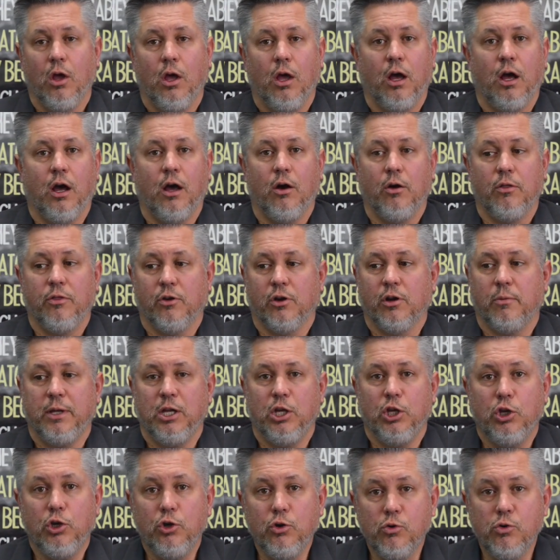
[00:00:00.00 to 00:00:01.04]
They're going to be
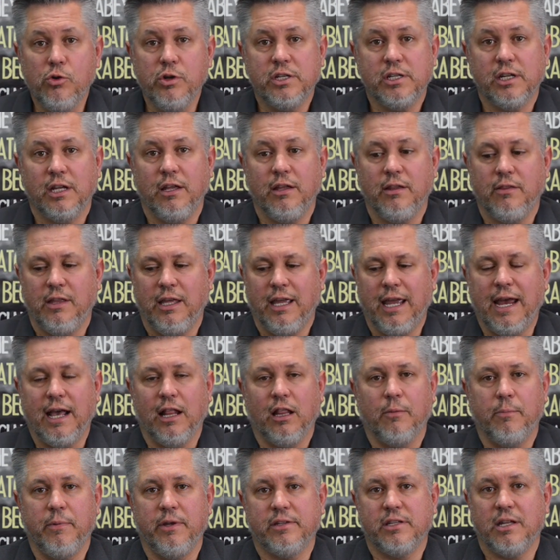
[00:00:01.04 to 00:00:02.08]
using the
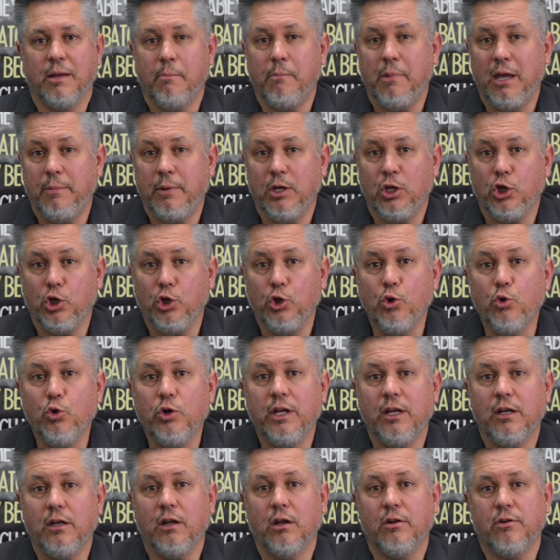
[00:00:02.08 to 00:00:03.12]
elements that maybe you
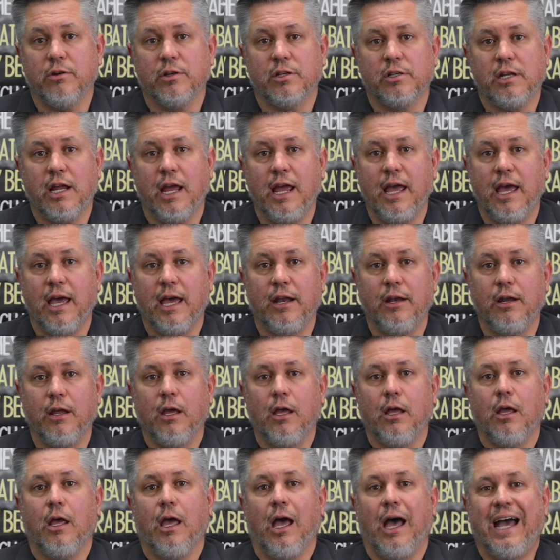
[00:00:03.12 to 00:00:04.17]
didn't understand
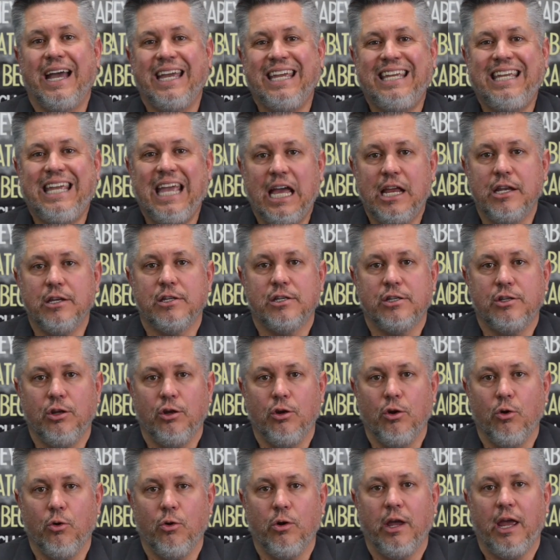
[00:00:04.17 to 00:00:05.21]
against
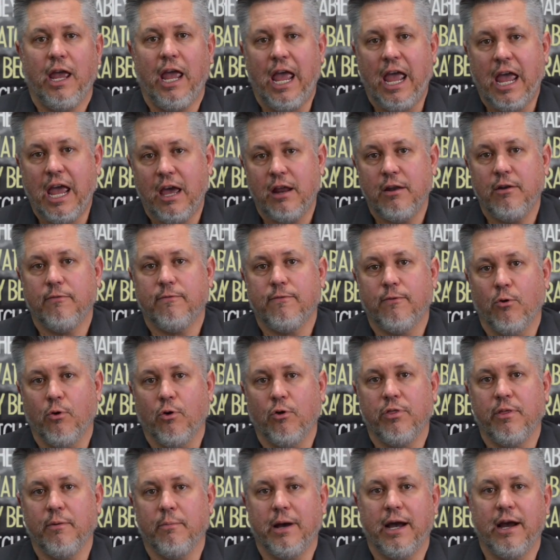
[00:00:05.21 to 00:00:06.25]
you and
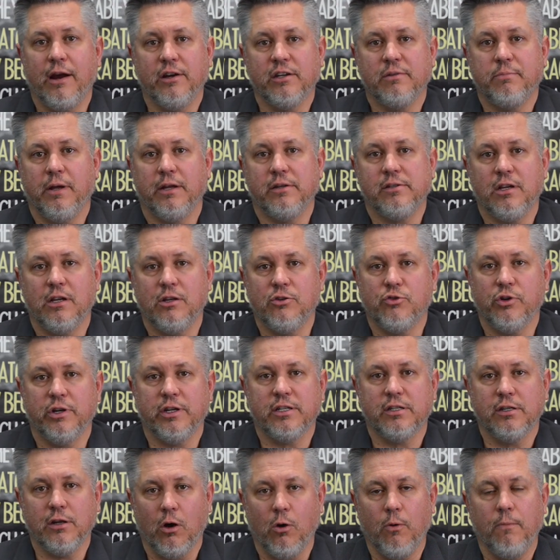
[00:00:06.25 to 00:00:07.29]
for the buyer's best
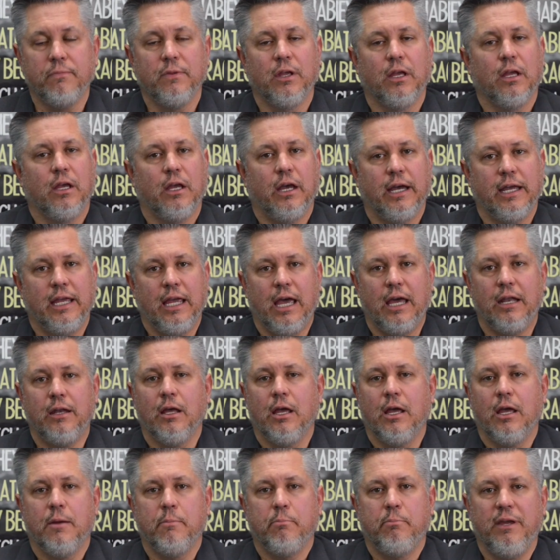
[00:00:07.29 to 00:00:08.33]
interest. So again,
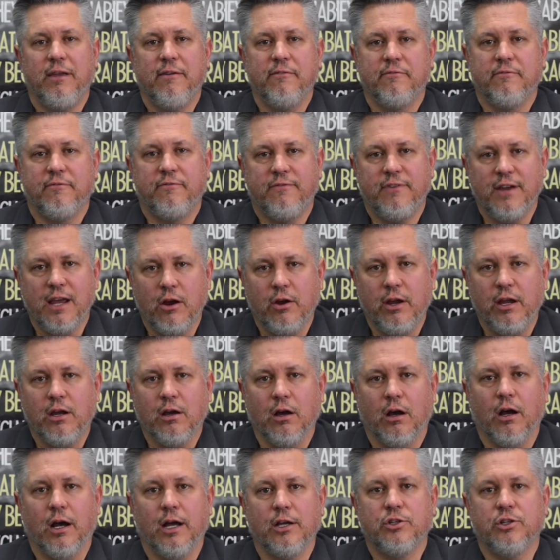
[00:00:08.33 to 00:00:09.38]
be very
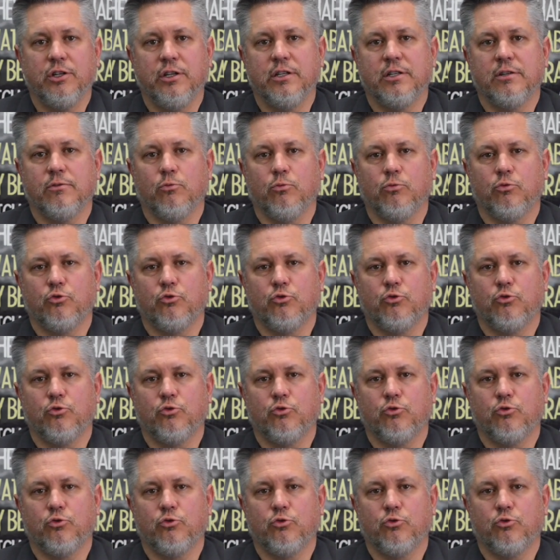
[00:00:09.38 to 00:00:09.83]
cautious.